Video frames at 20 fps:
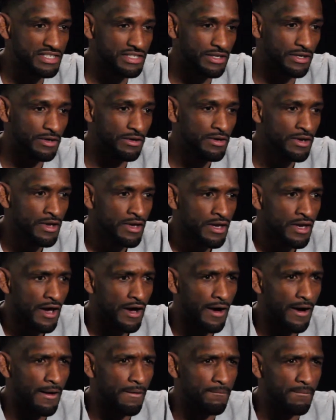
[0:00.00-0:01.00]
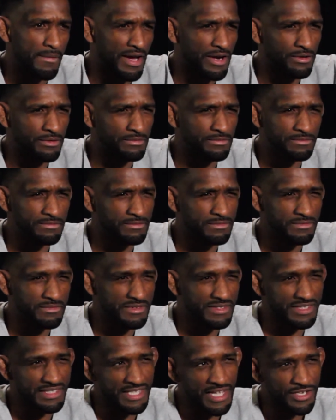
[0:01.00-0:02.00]
So I don't
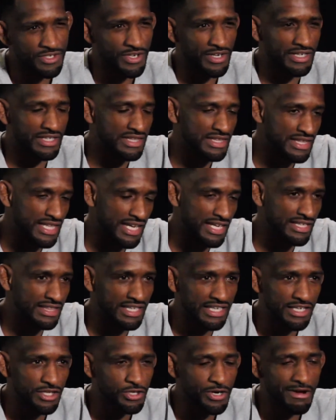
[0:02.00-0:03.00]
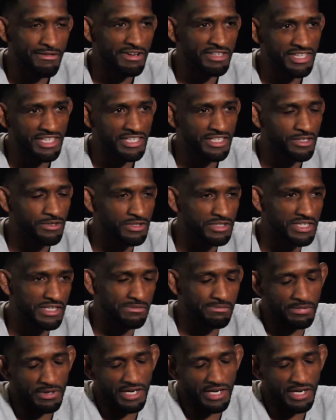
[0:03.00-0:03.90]
necessarily think they try anything to do with it,